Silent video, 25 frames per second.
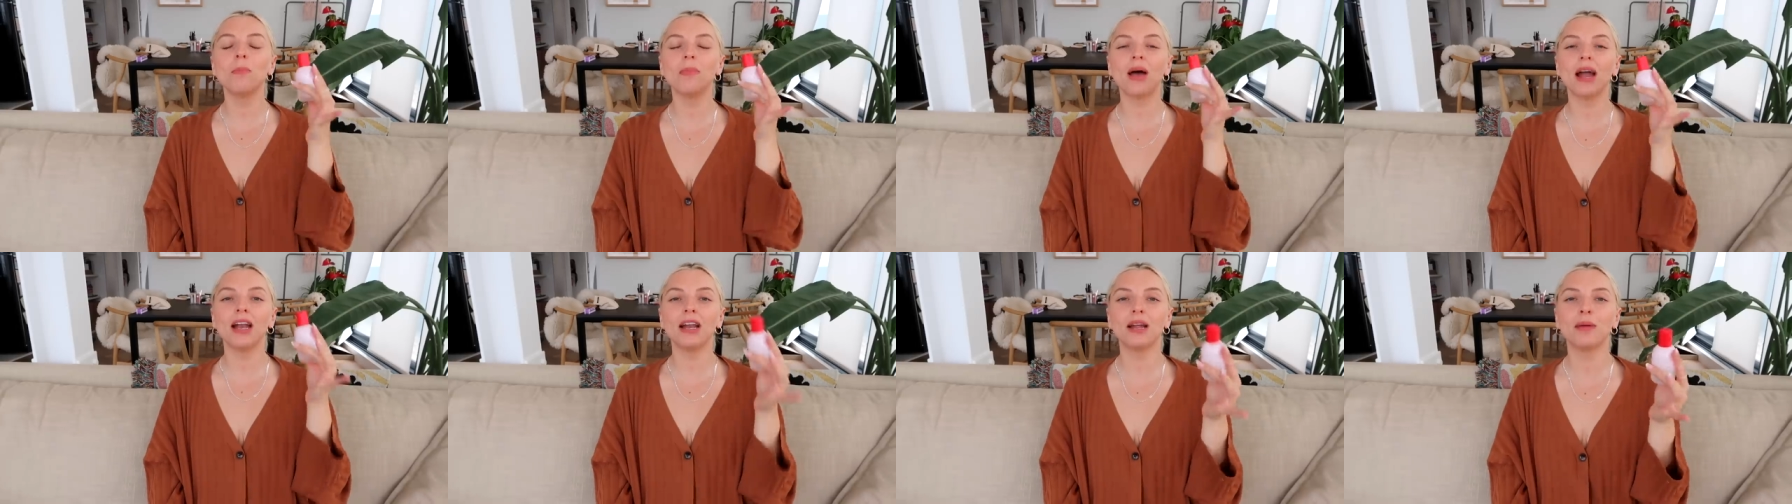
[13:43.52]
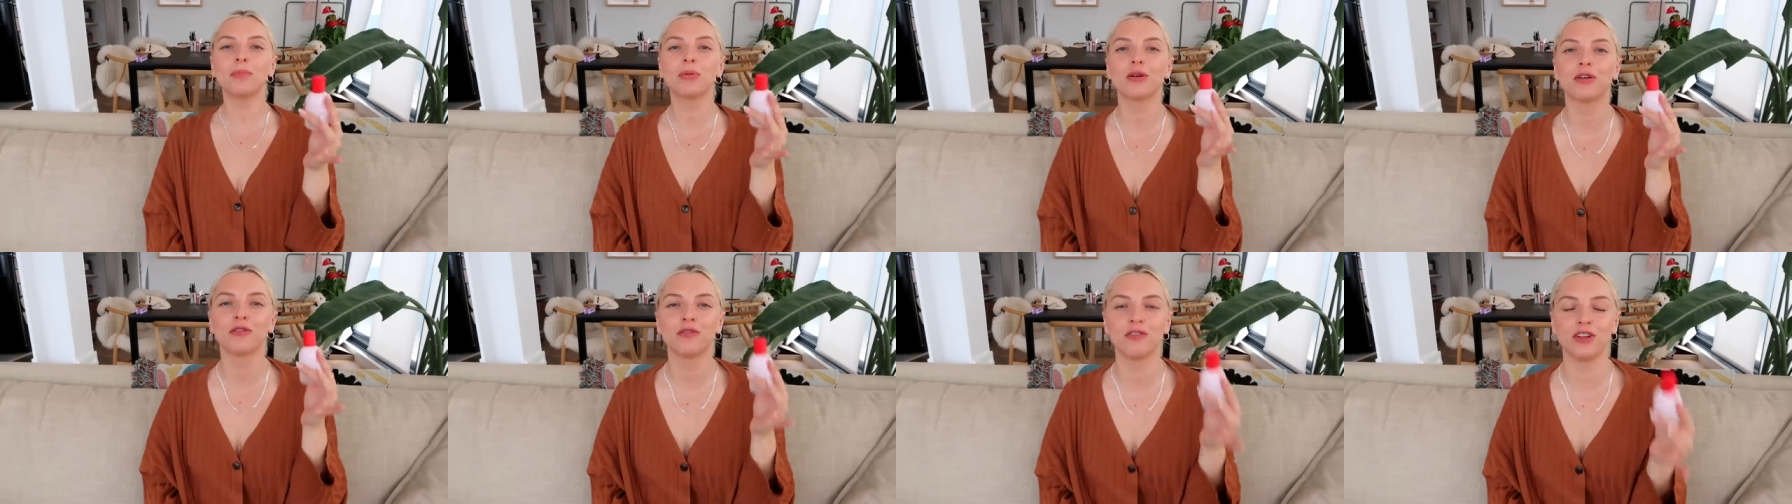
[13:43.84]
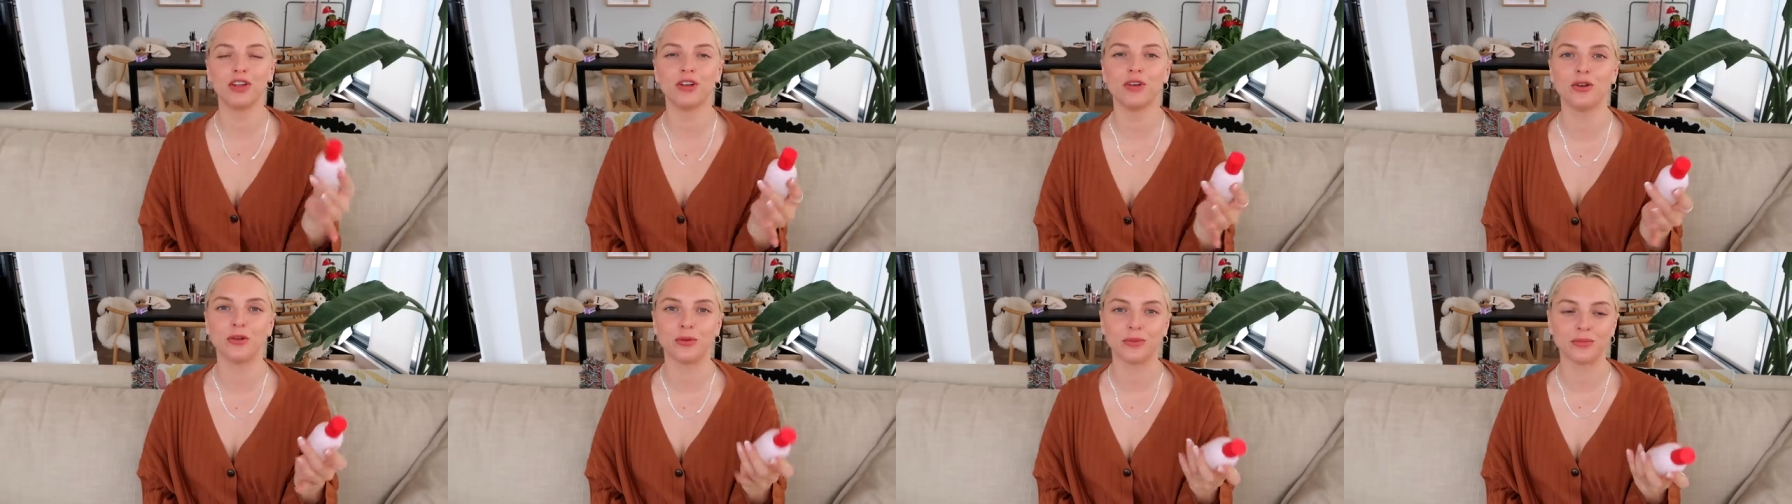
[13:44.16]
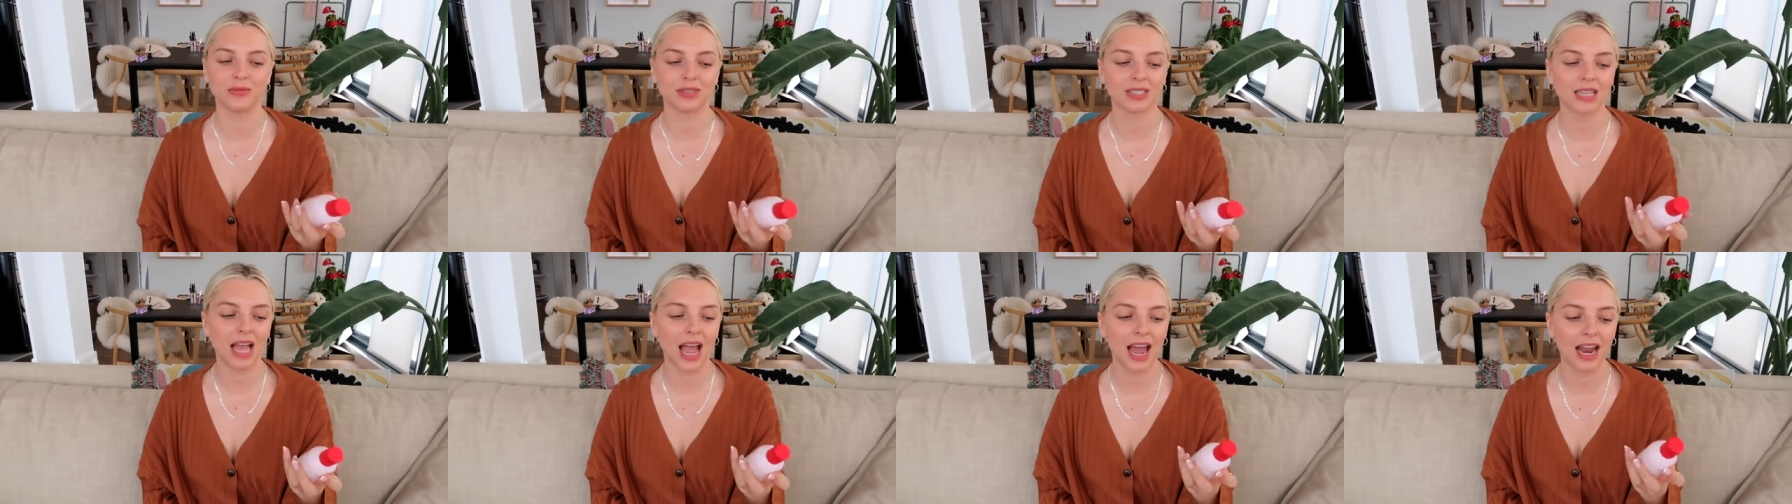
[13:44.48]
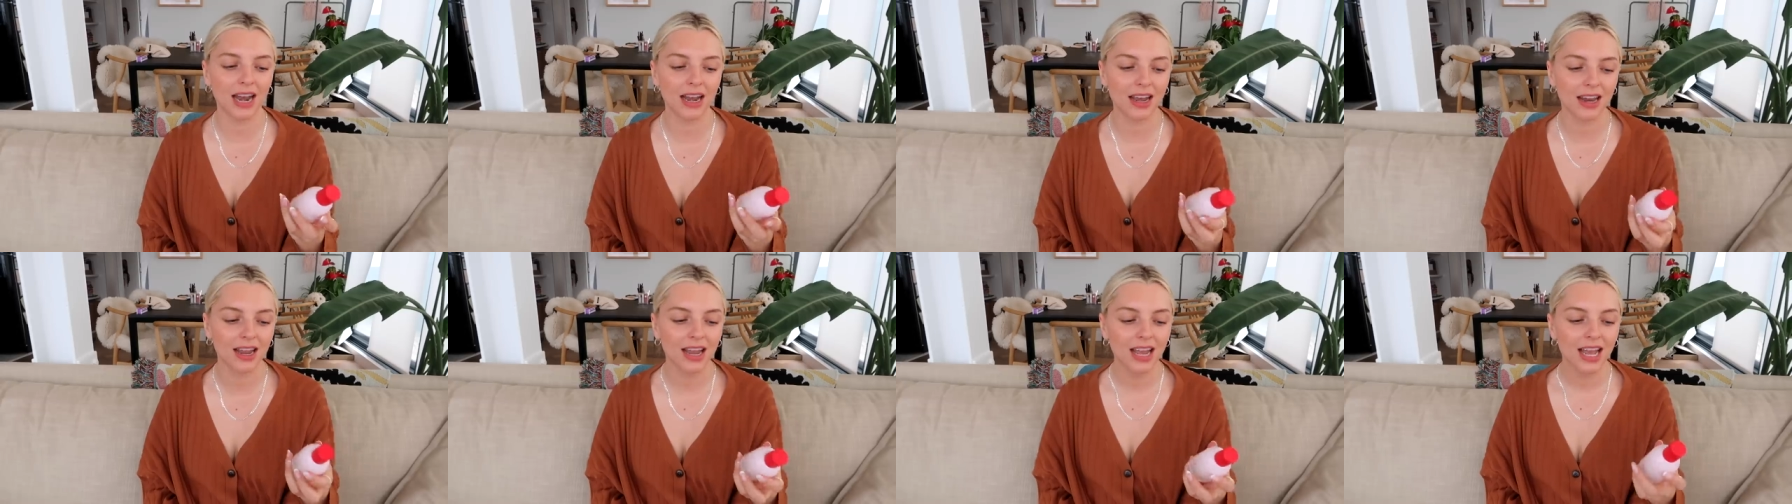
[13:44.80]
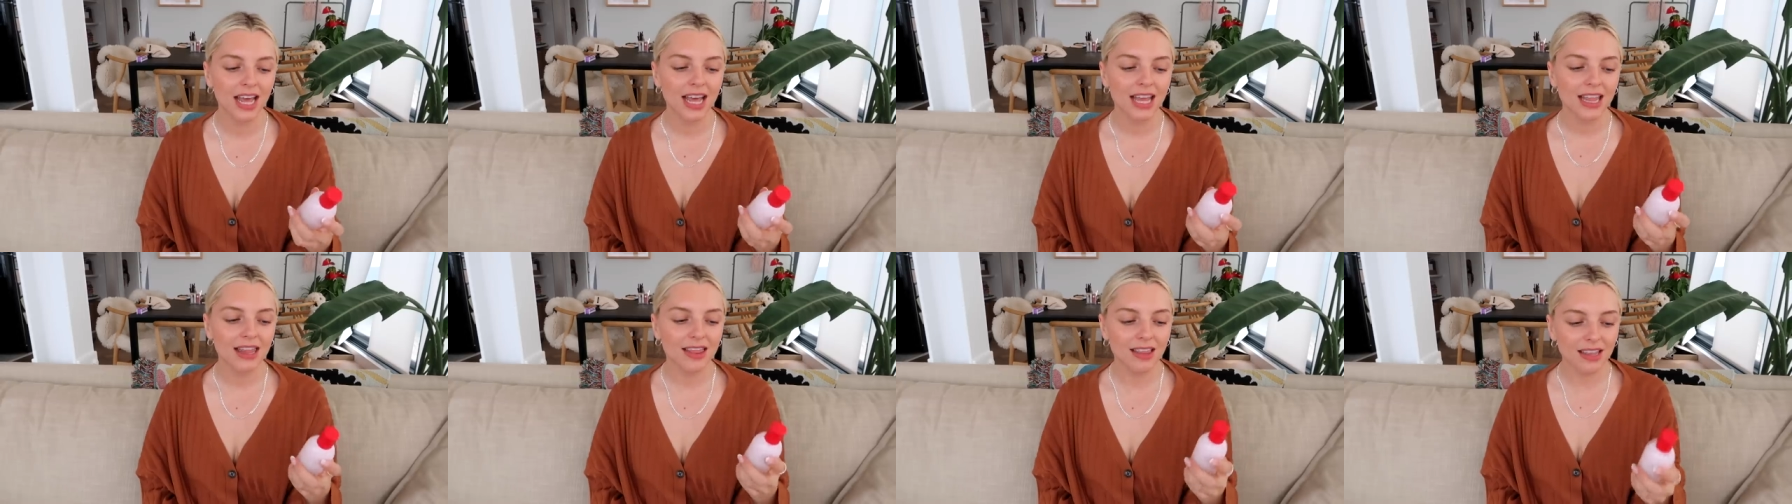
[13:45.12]
many perfumes, and
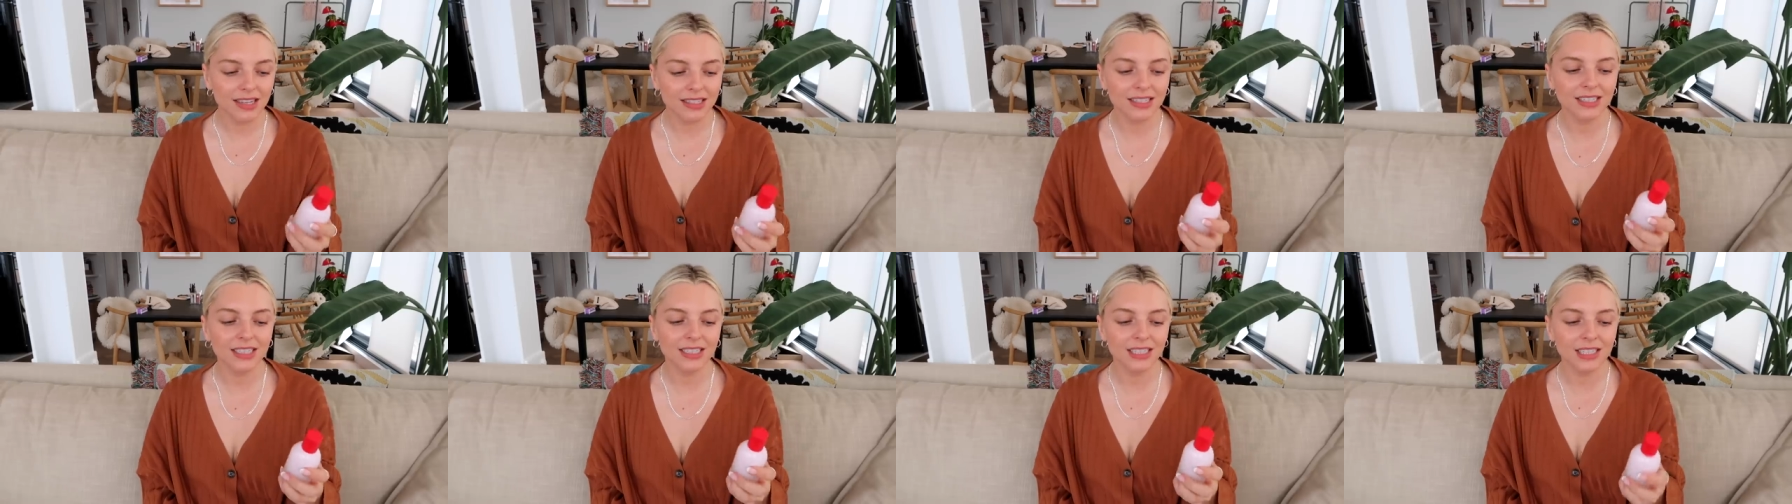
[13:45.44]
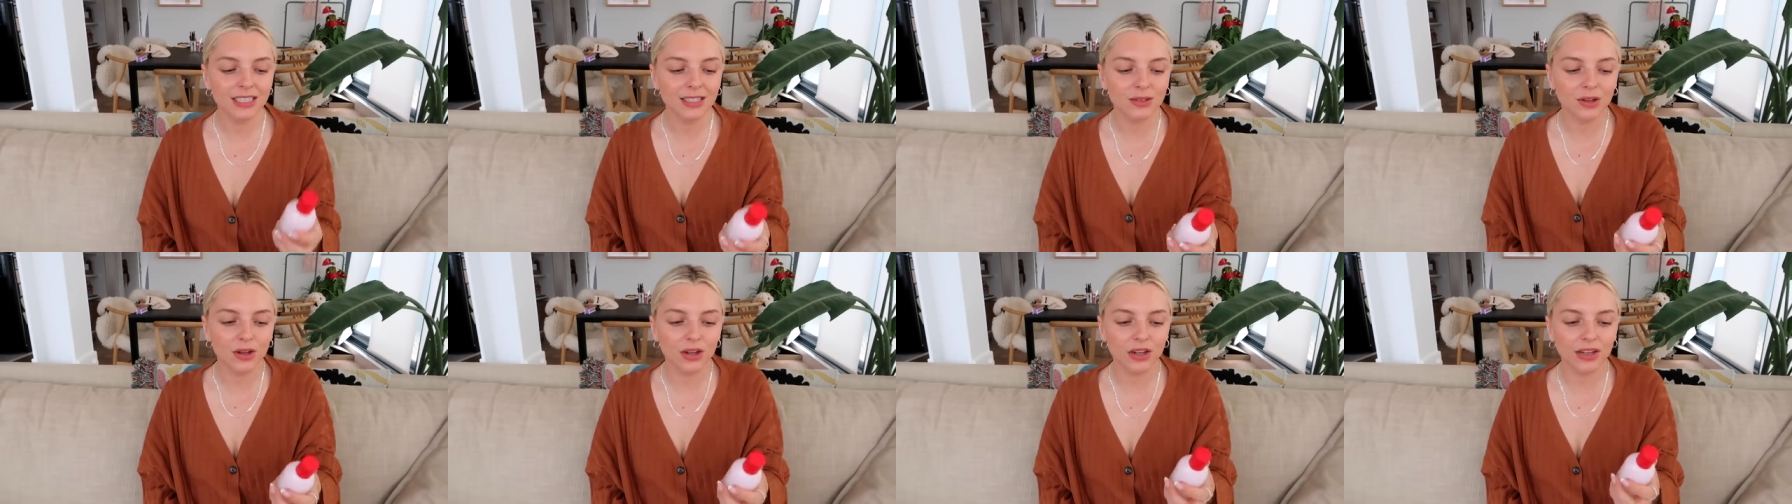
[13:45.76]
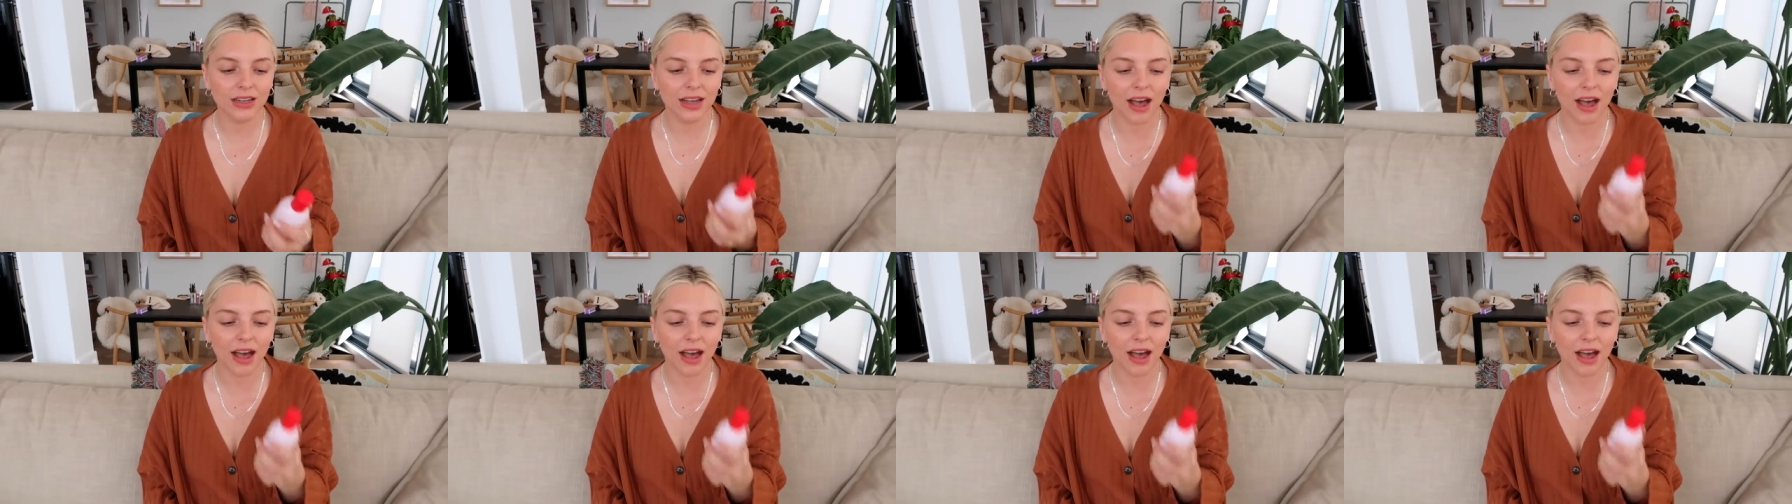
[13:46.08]
this is